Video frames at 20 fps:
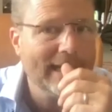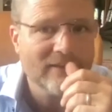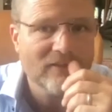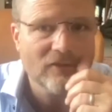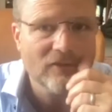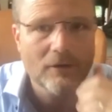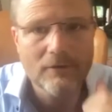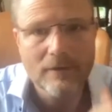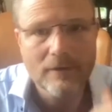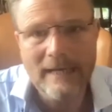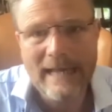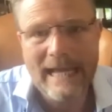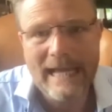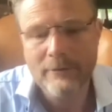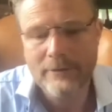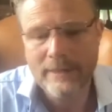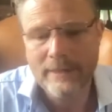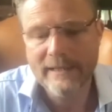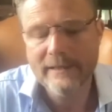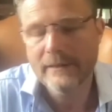don't allow
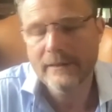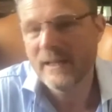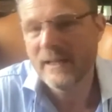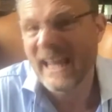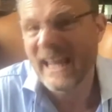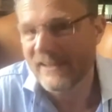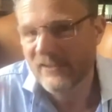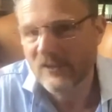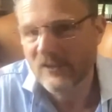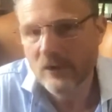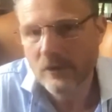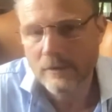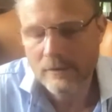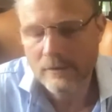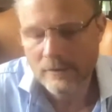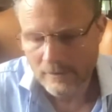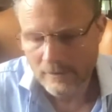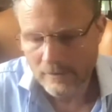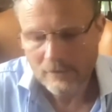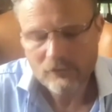that unless you're
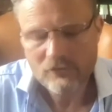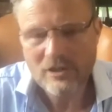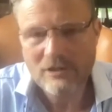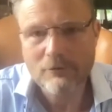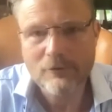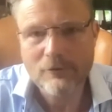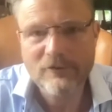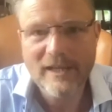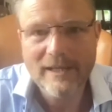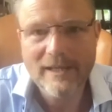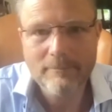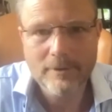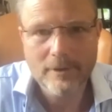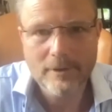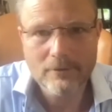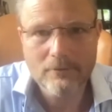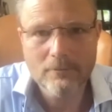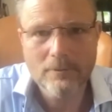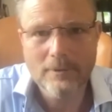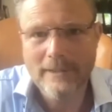Sheryl Sandberg
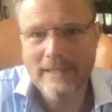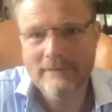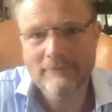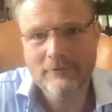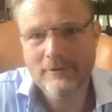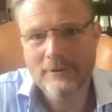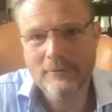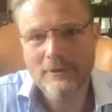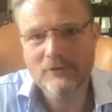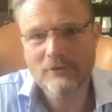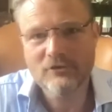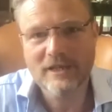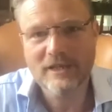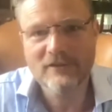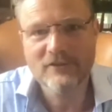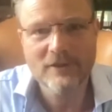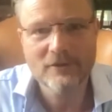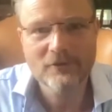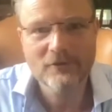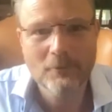or whatever, in which case
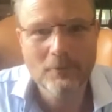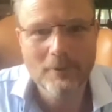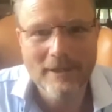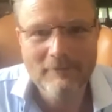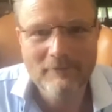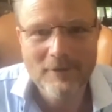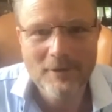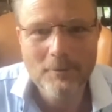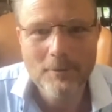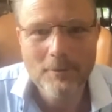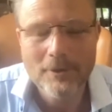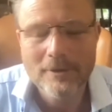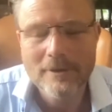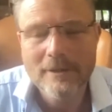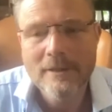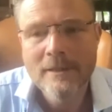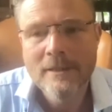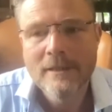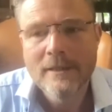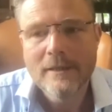they'll do whatever you want.
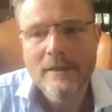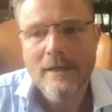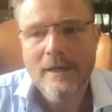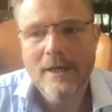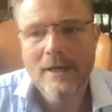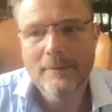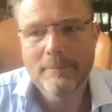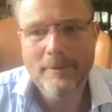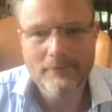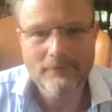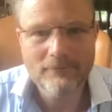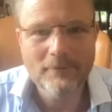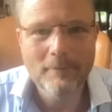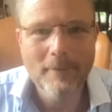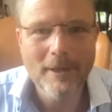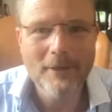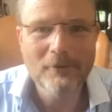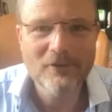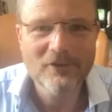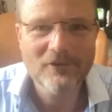Uh, but for
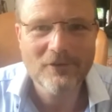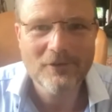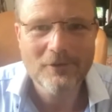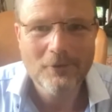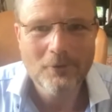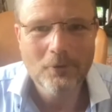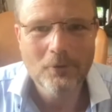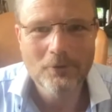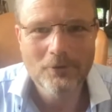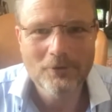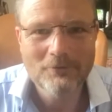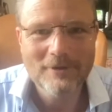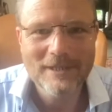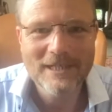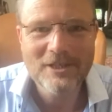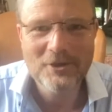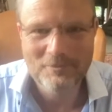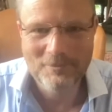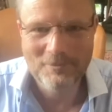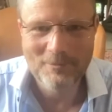most ordinary
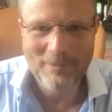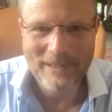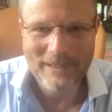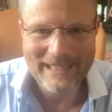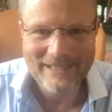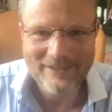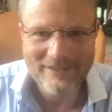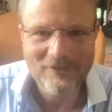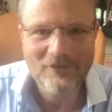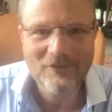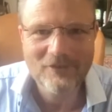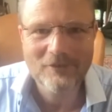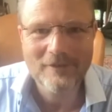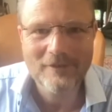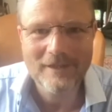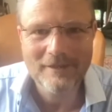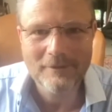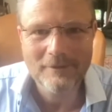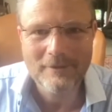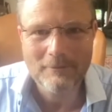human beings,
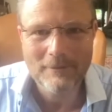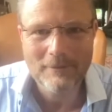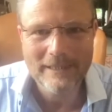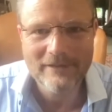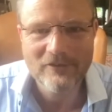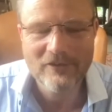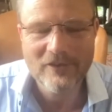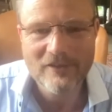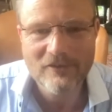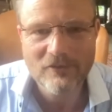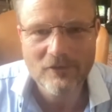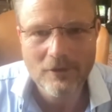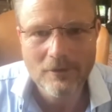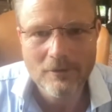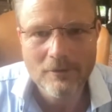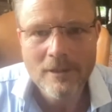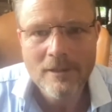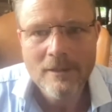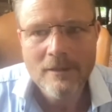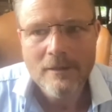they, they will insist you
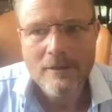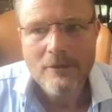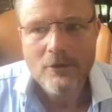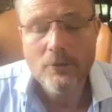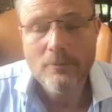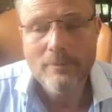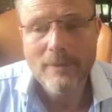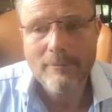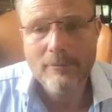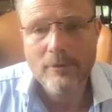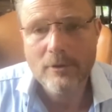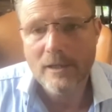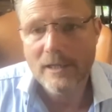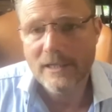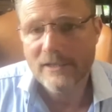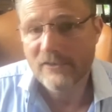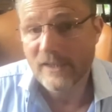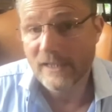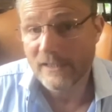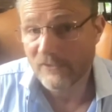you
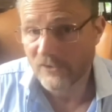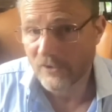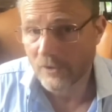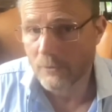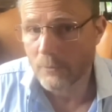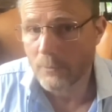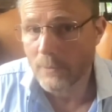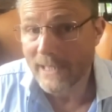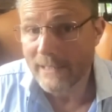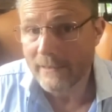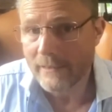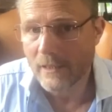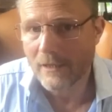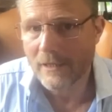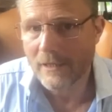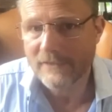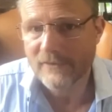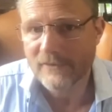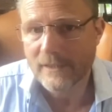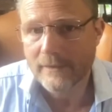memorize it. So the way that I
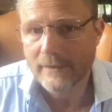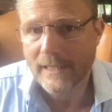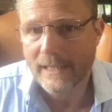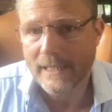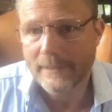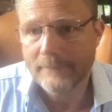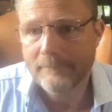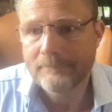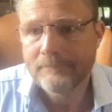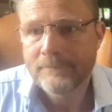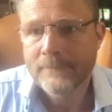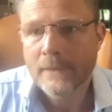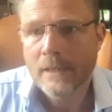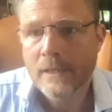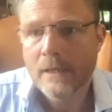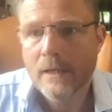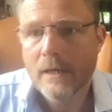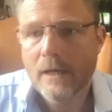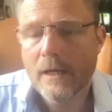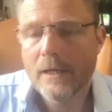did that,
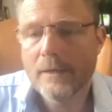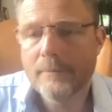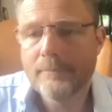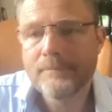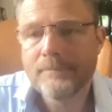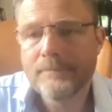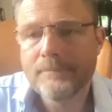um,